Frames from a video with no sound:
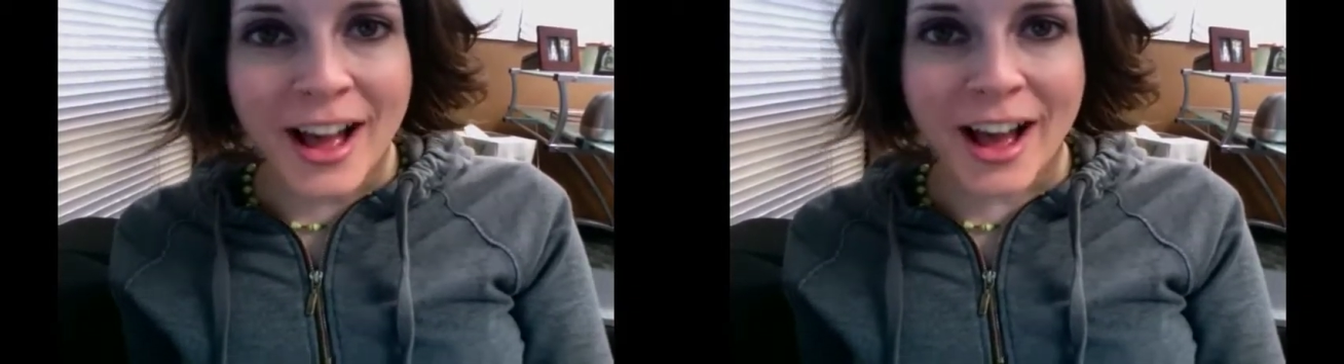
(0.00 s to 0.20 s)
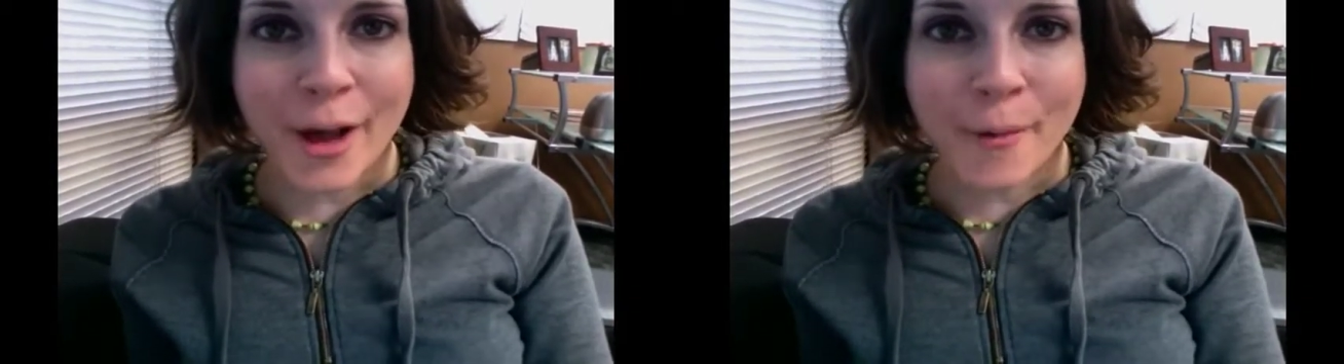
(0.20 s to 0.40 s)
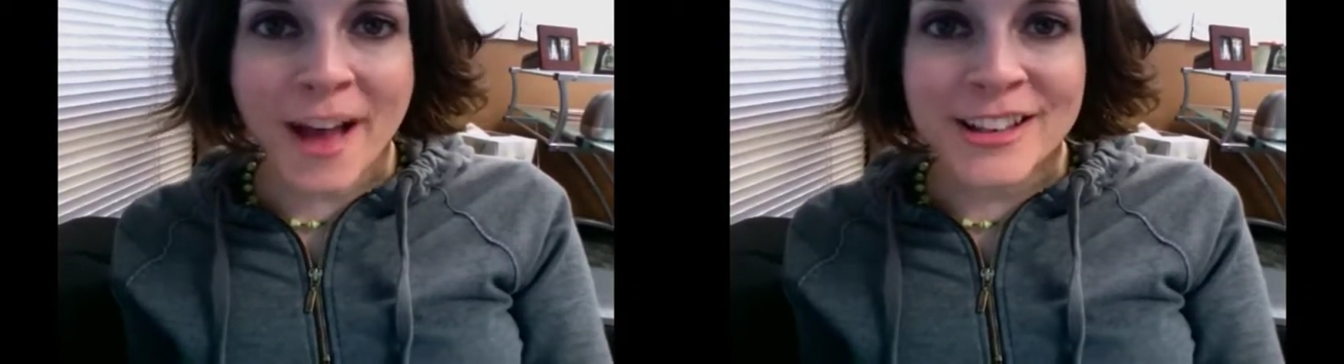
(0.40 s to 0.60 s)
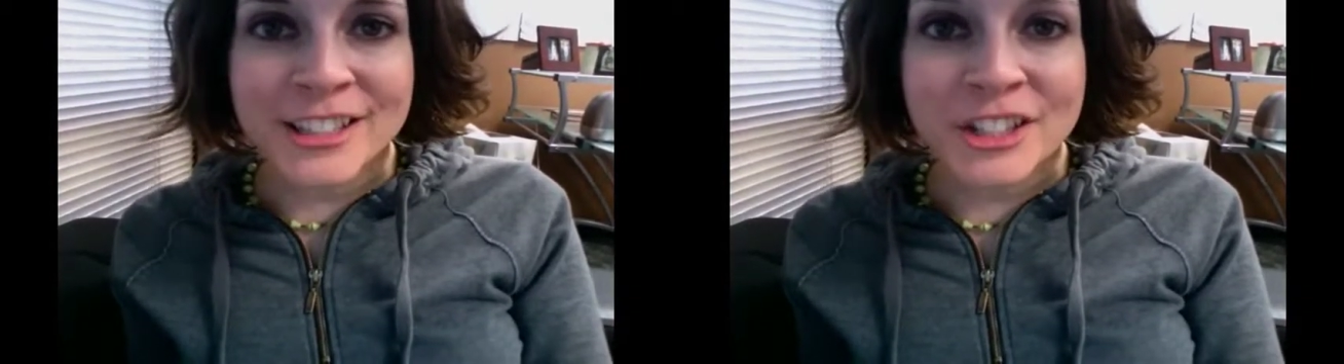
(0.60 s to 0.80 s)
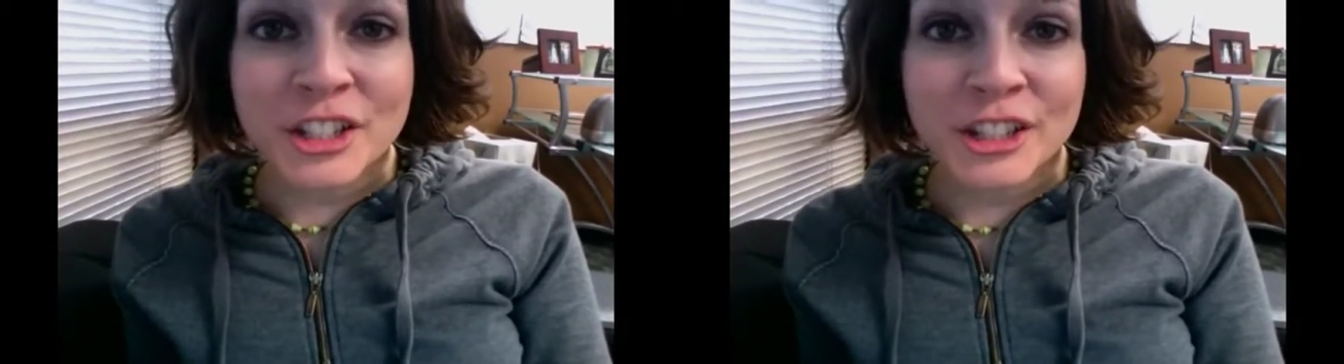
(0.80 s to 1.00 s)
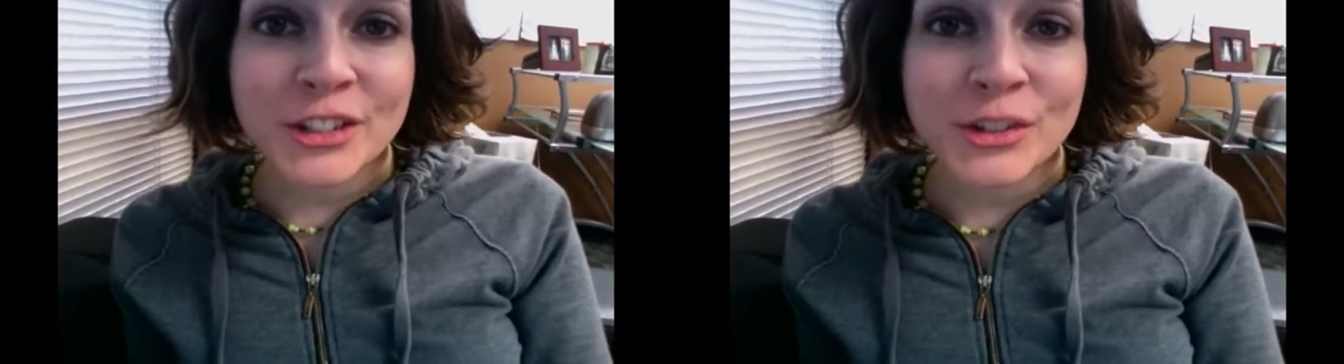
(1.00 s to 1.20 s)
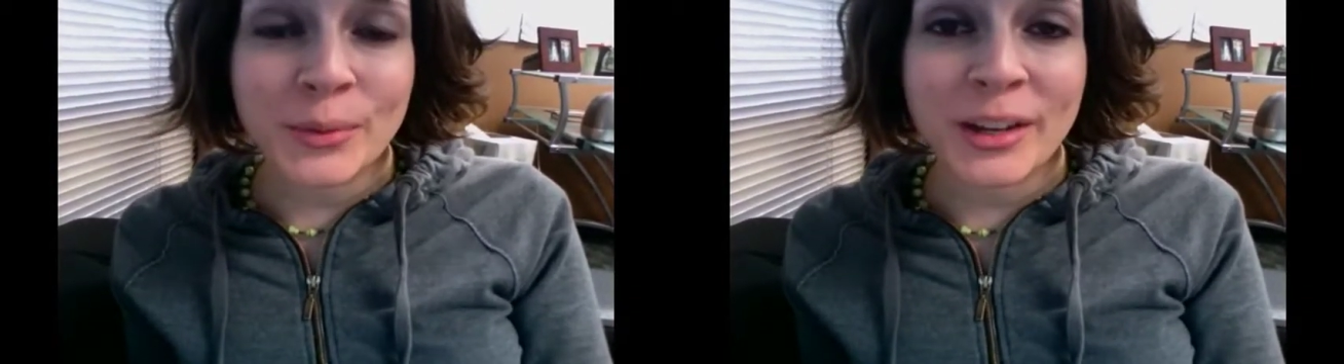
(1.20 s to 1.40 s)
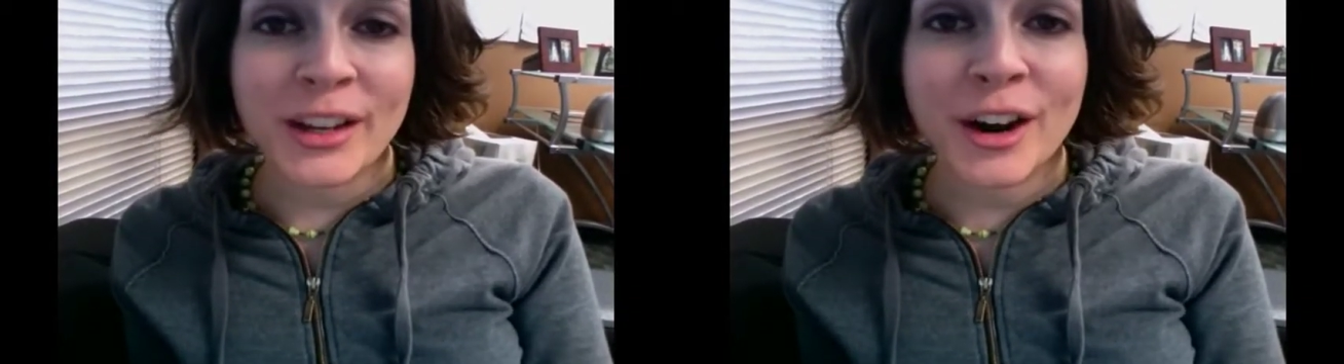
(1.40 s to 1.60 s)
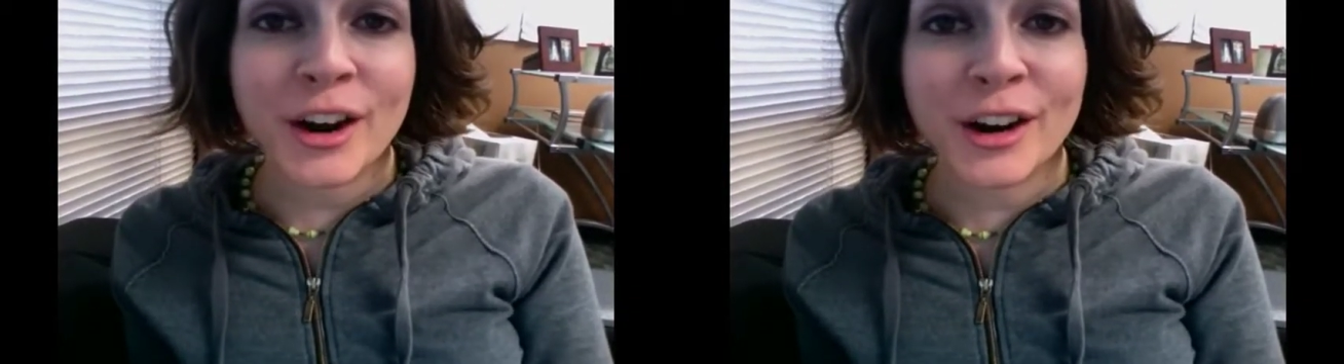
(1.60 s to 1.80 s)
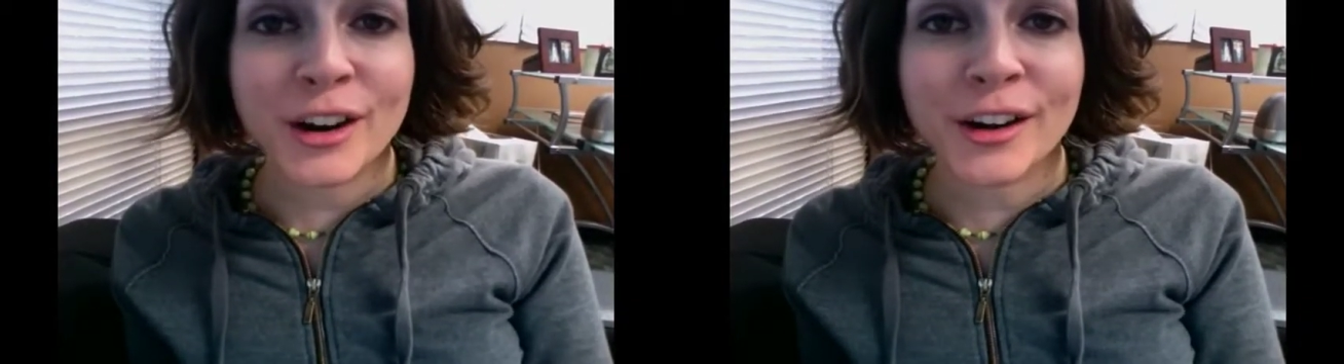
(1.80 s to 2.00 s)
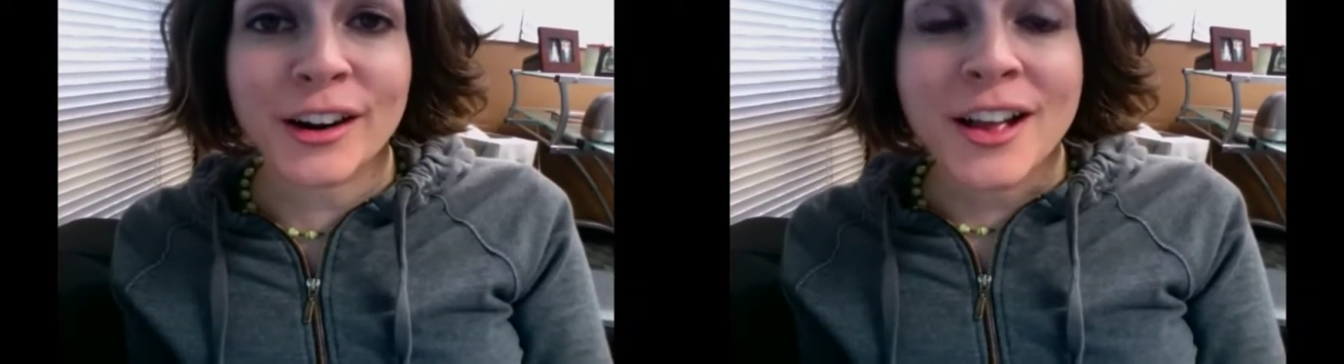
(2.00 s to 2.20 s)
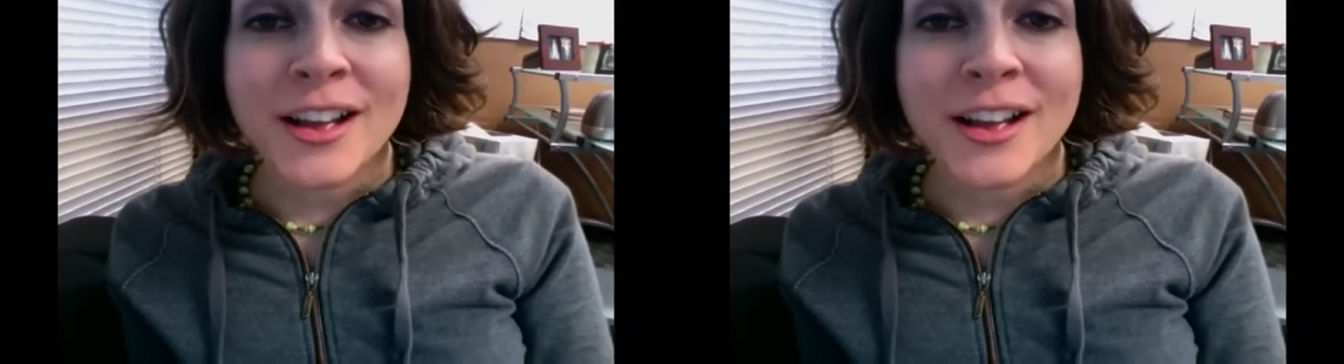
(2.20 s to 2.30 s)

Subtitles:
As the church, we are